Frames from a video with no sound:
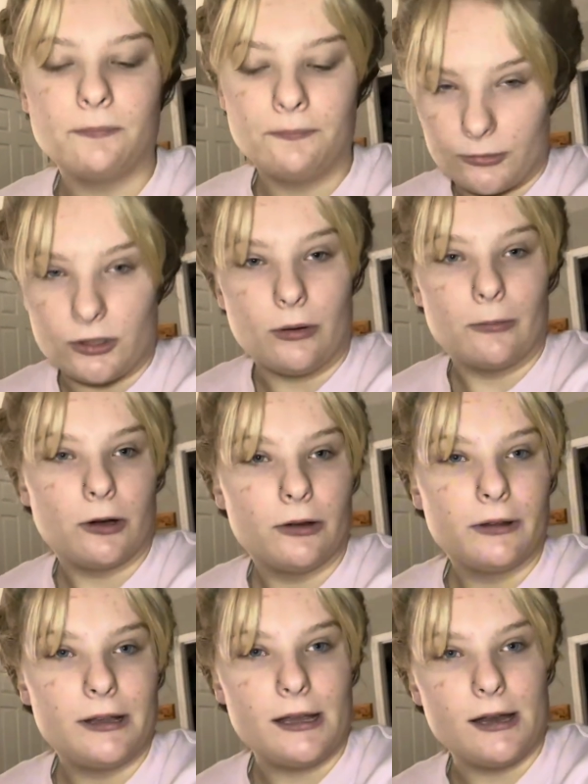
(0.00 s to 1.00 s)
So I'm
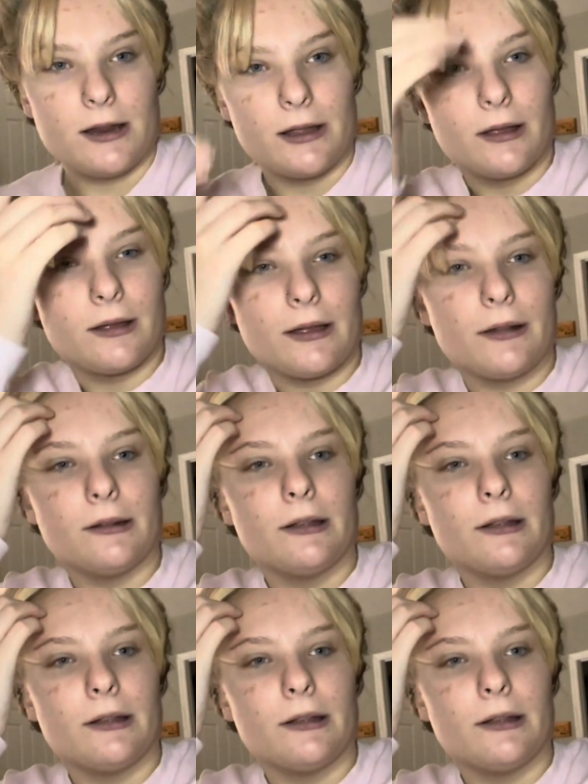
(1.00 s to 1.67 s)
currently eating and